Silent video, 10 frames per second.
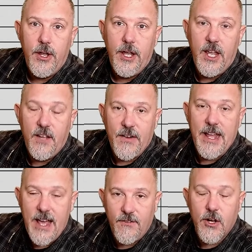If I
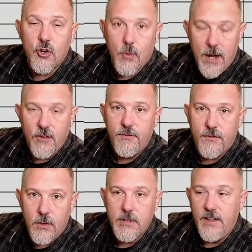have a ground
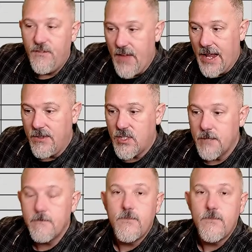fault event,